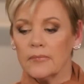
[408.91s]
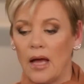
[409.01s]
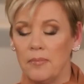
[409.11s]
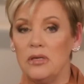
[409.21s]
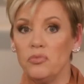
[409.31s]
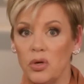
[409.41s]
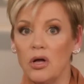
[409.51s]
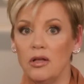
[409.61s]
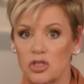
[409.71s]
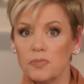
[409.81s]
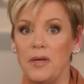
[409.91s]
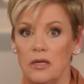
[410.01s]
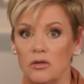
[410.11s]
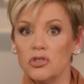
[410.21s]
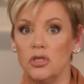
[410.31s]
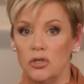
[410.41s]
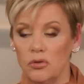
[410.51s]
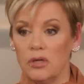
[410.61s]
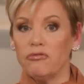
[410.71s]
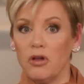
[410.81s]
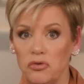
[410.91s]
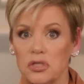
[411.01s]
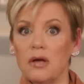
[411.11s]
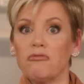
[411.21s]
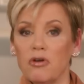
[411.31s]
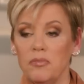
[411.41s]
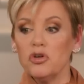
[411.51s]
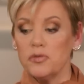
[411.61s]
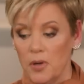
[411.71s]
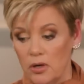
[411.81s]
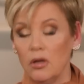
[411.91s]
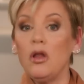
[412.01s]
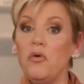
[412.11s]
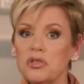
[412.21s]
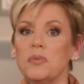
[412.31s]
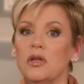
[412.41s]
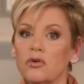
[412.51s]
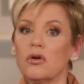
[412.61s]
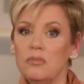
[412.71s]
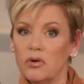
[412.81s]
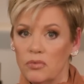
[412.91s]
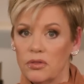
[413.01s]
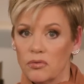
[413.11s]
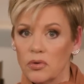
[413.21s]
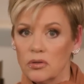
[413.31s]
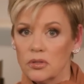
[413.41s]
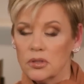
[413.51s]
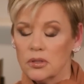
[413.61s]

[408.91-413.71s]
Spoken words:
I mean, when God's speaking to you and it floats up from your spirit, it'll always be in agreement with the Word.